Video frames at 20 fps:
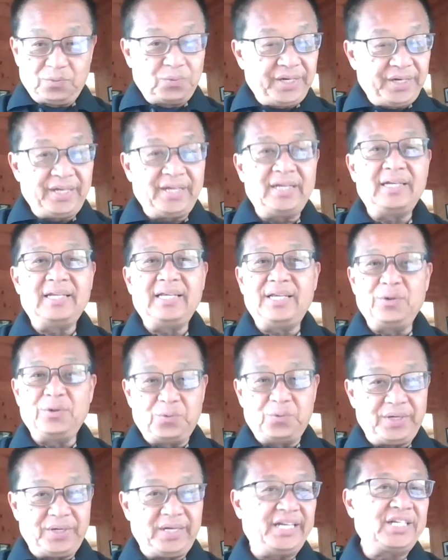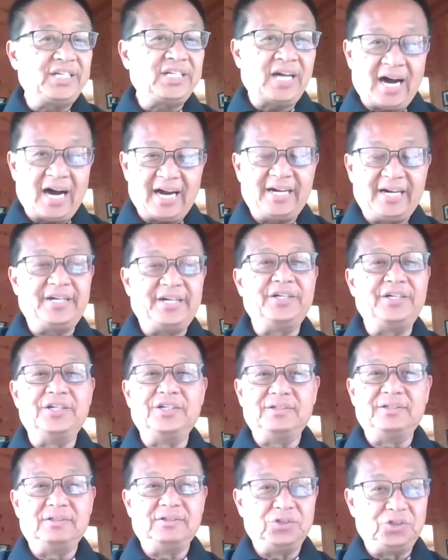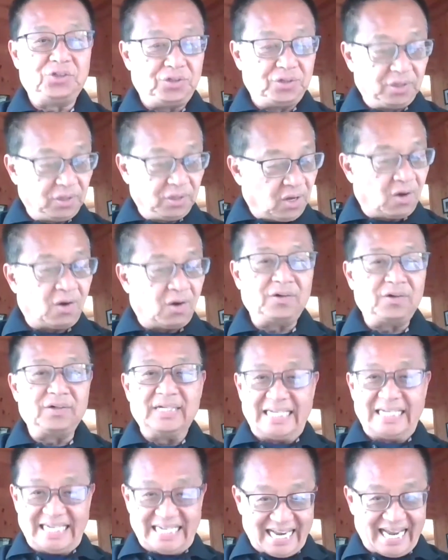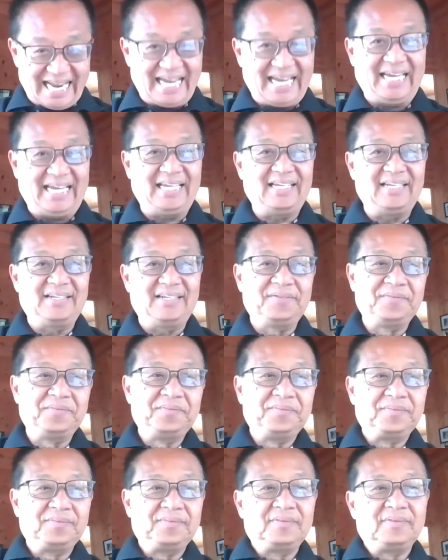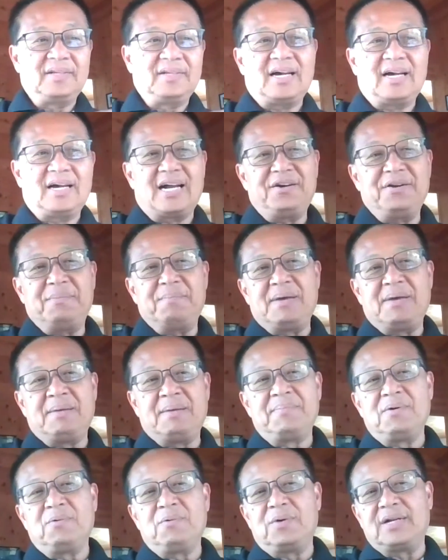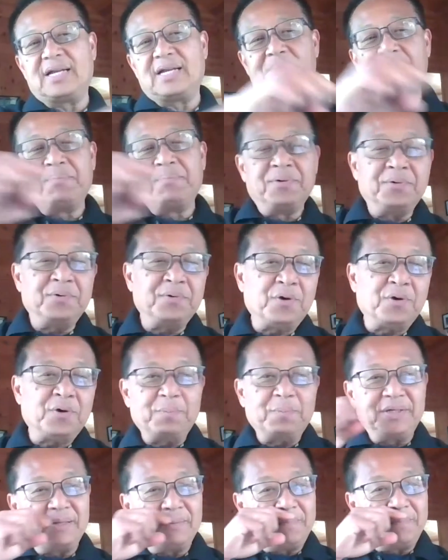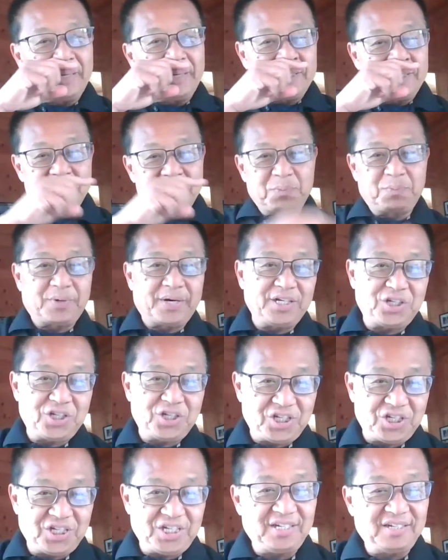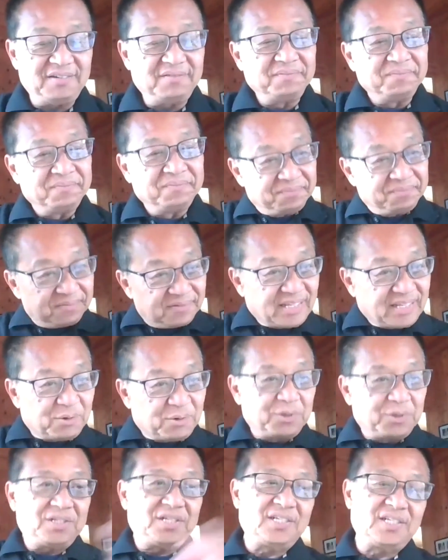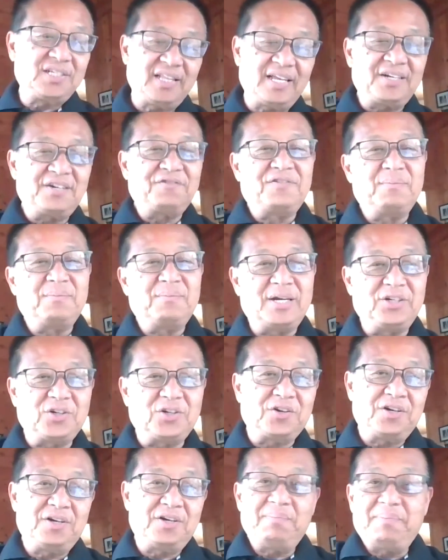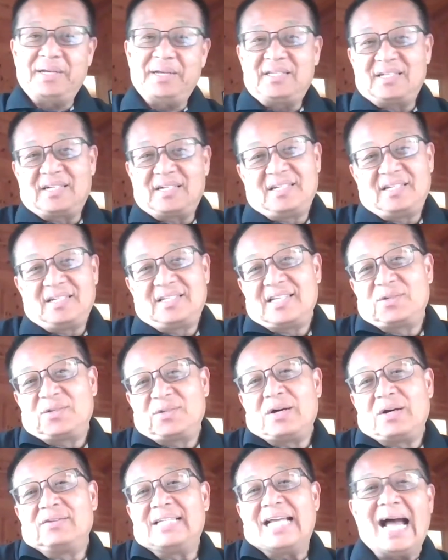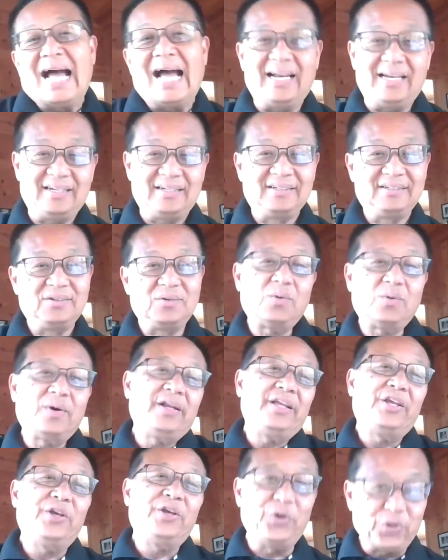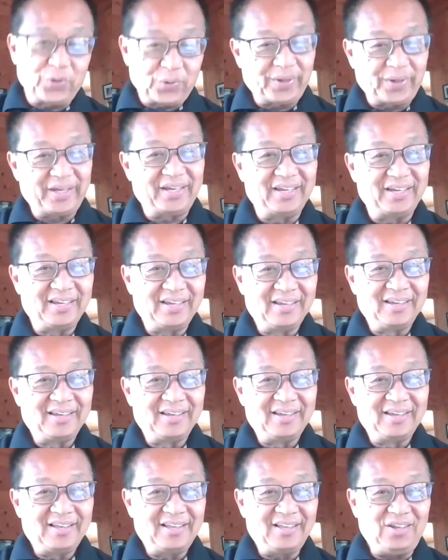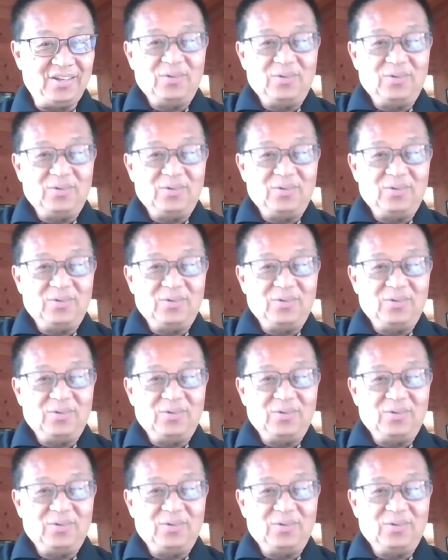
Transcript: really, really tired, long day. I remember when I pulled open the bedspread sheet, there was this letter from my daughter that basically says, well, Dad, what are you doing? You